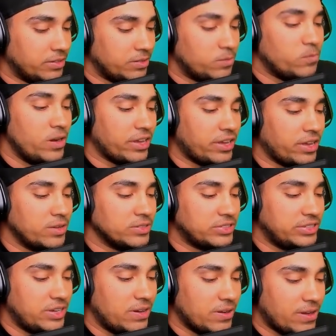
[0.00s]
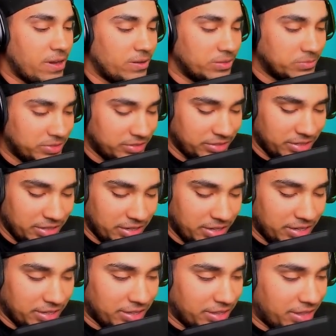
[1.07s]
One ghost and all golems.
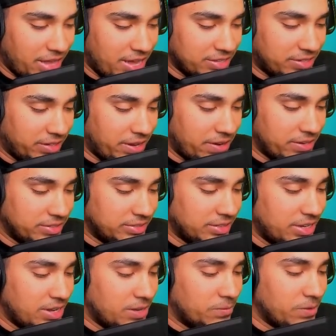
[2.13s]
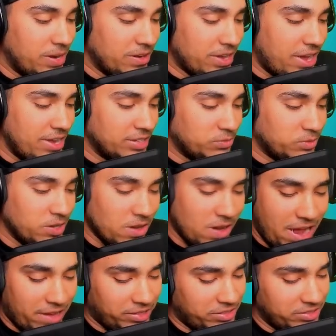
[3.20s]
That's hilarious. Well, guys,
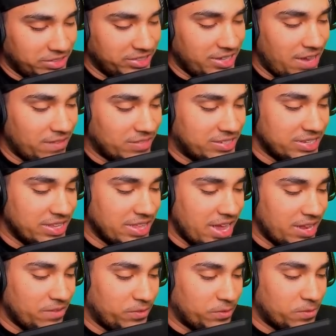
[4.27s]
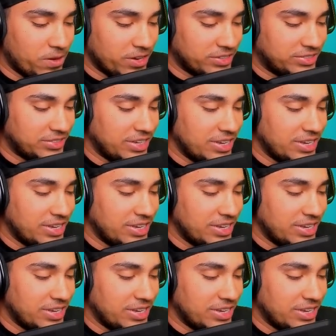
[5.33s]
you just have to see that if it works.